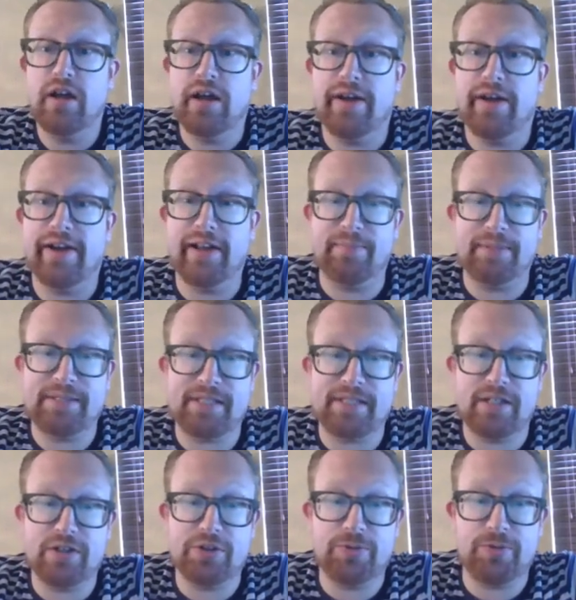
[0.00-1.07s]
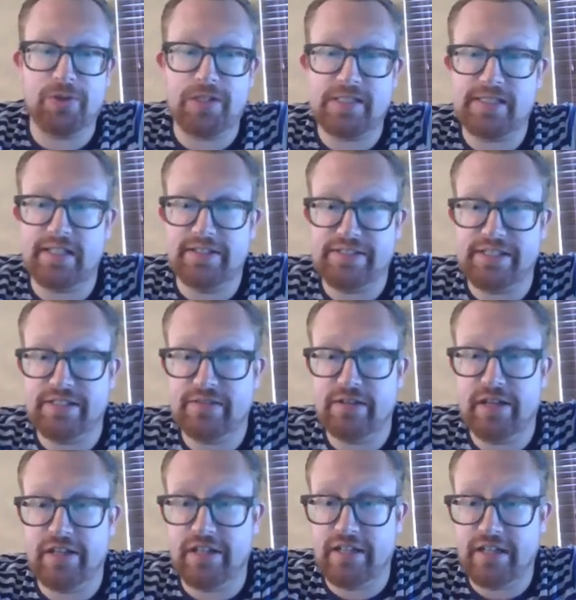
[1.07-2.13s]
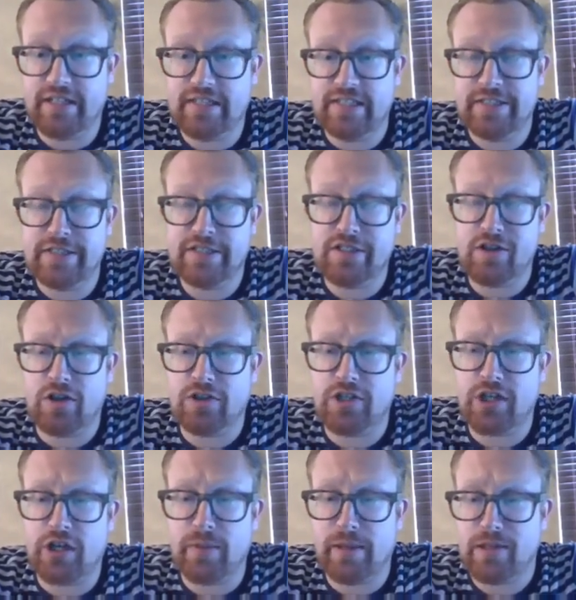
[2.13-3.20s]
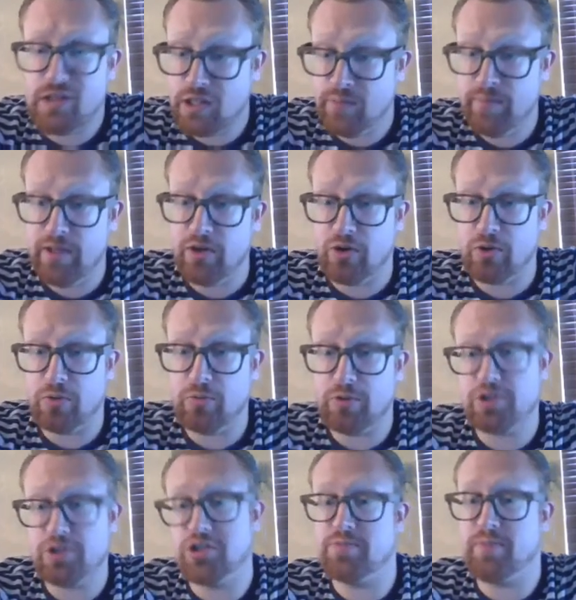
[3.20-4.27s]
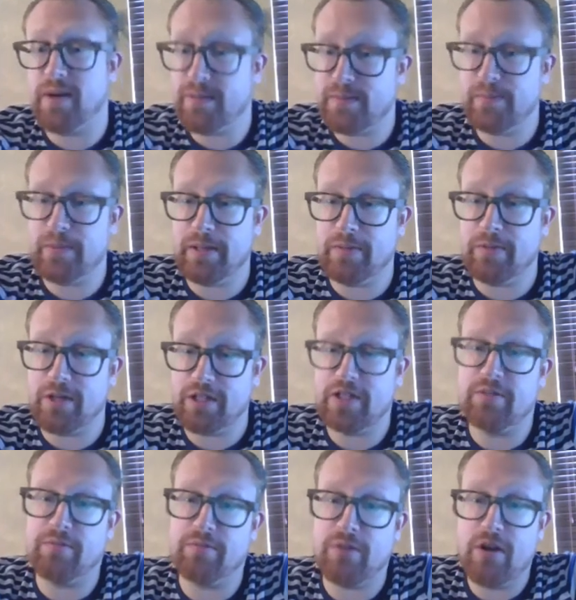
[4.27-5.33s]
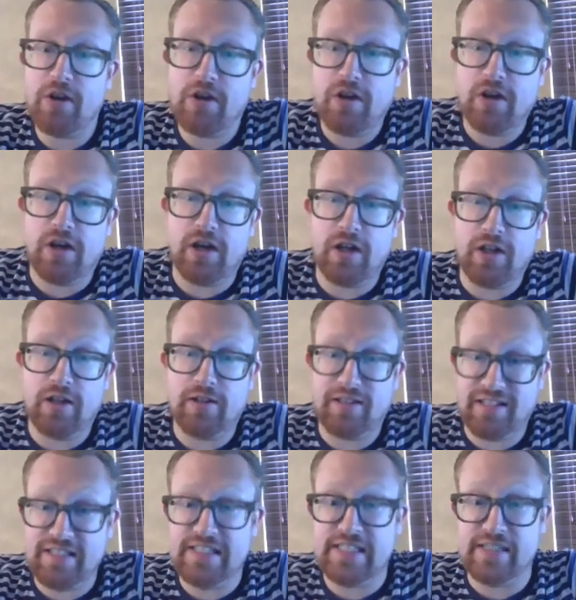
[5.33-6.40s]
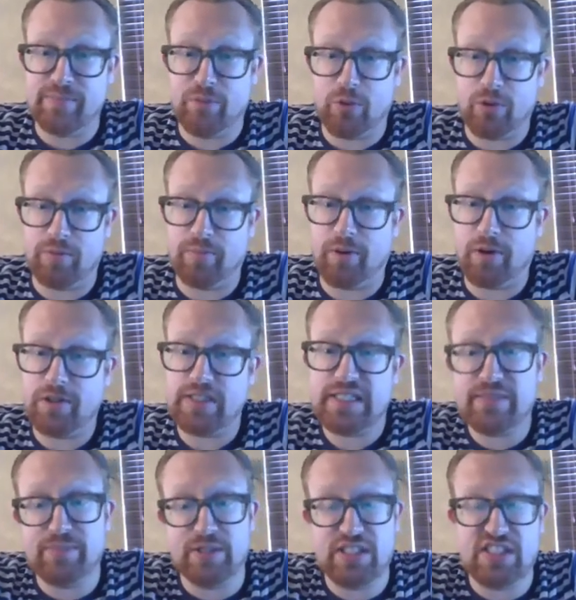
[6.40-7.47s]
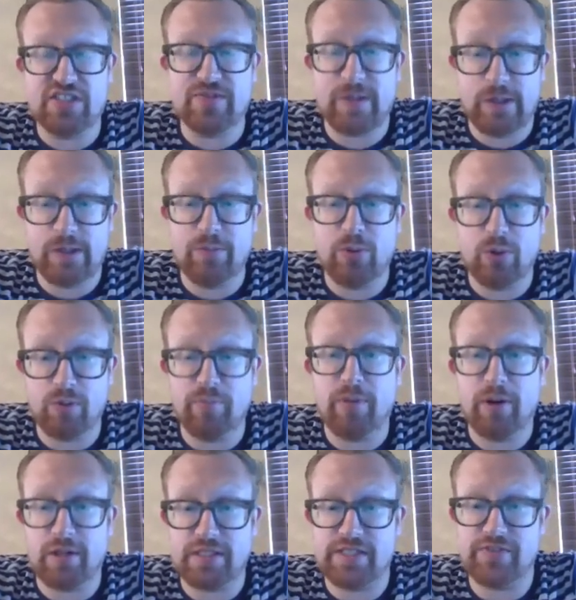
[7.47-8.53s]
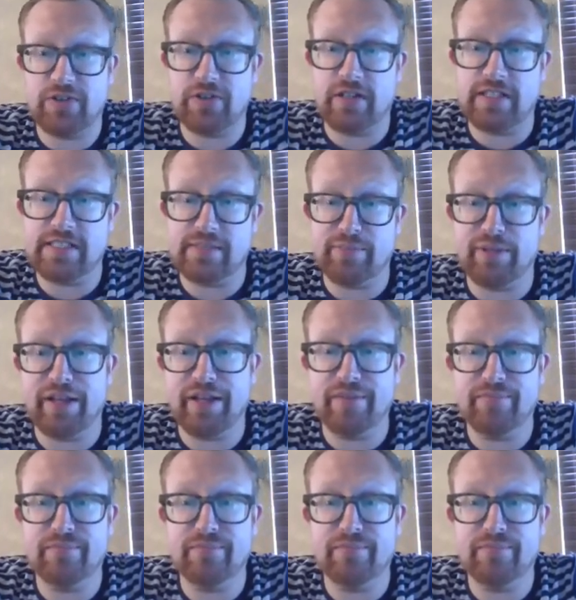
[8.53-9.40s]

All right, that's going to do it for this lesson. In the next lesson, I'll talk about the middle, which is probably one of the least important parts, but still very important parts of your lesson plan.